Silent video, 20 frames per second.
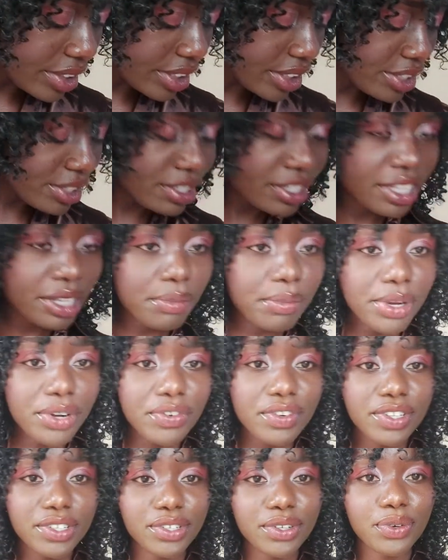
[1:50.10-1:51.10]
So the main
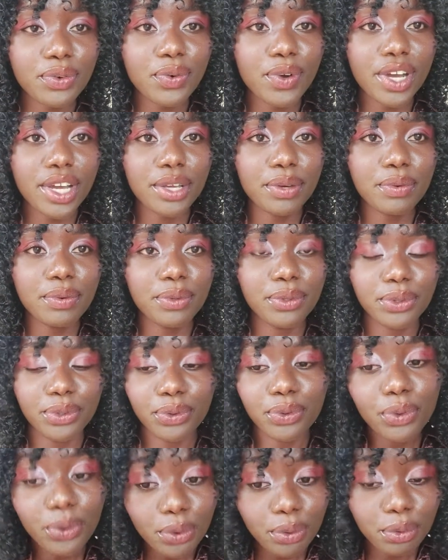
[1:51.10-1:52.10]
reason why you
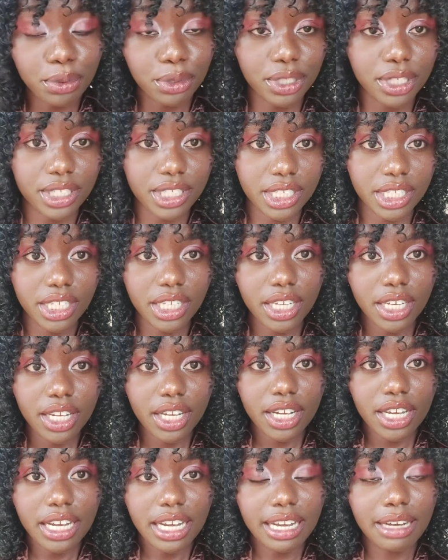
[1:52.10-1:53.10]
would
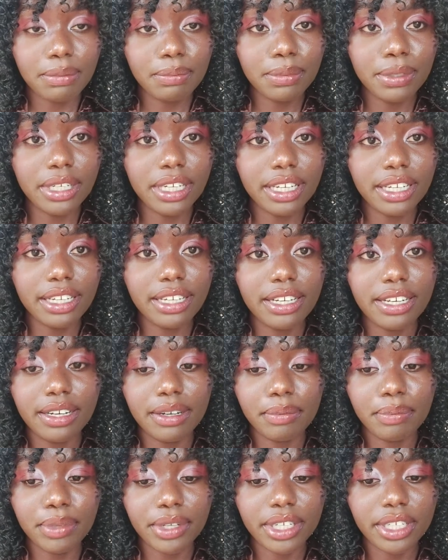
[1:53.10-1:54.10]
apply a
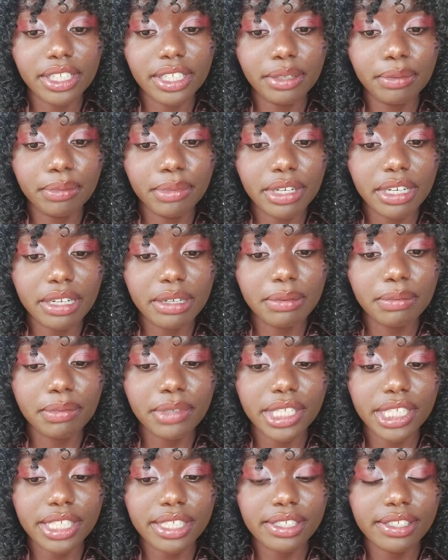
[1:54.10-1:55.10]
pink lip balm
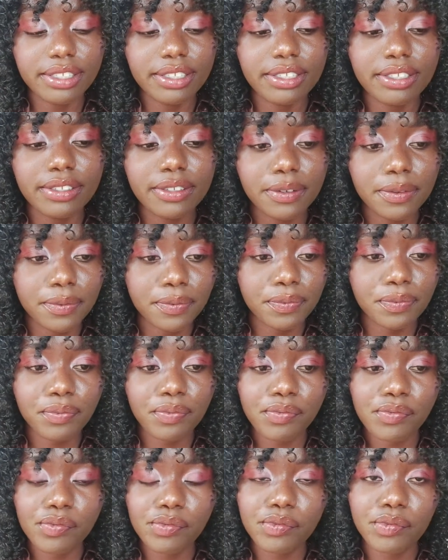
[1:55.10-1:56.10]
is
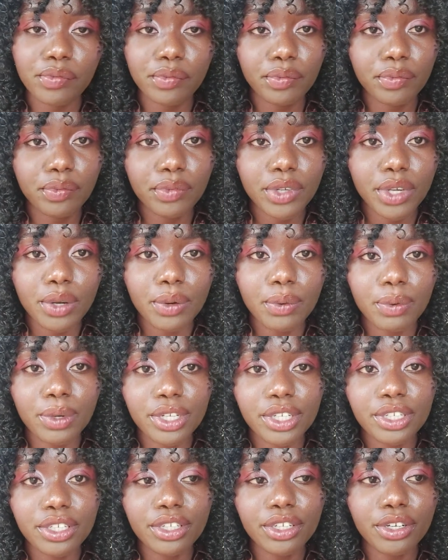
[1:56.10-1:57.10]

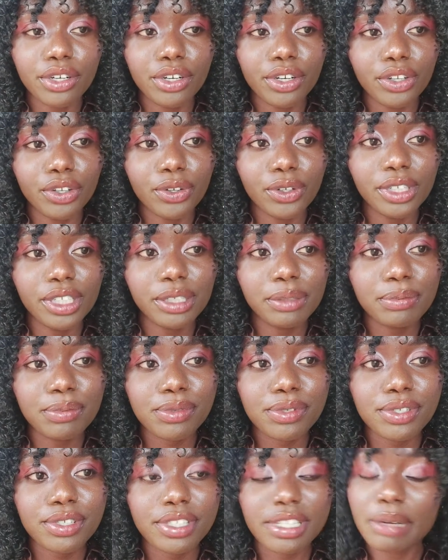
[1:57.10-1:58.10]
when your
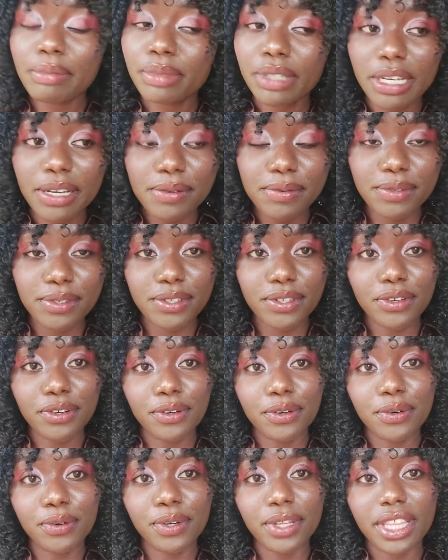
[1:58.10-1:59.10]
lips sometimes
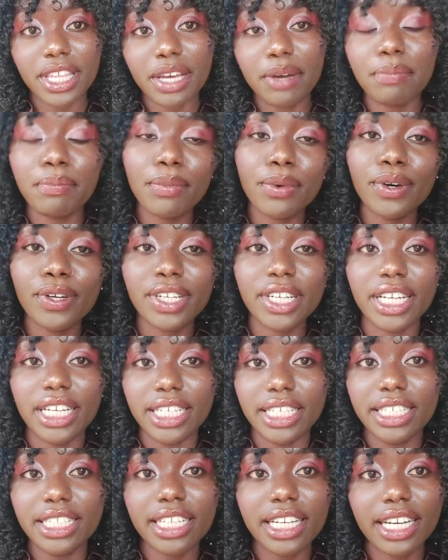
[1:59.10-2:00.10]
they're born
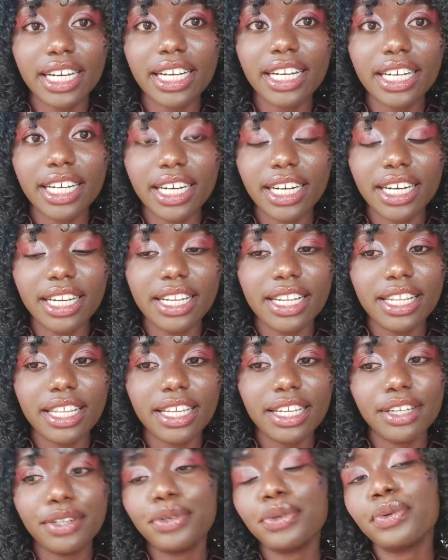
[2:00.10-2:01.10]
dark, and
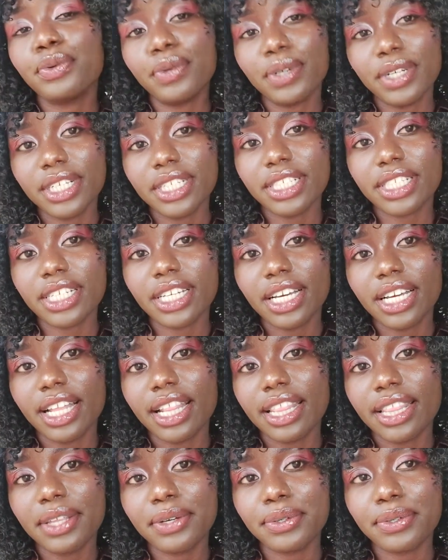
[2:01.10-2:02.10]
then you want
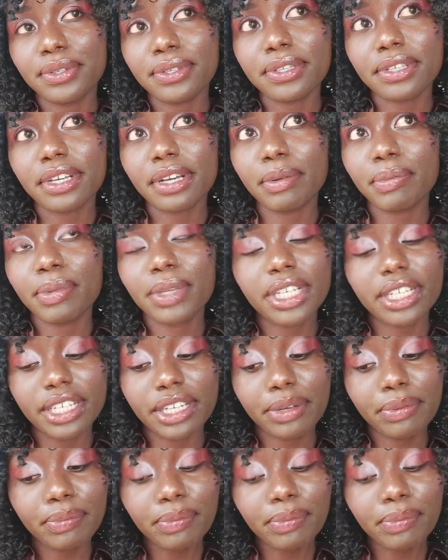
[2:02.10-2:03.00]
those pink lip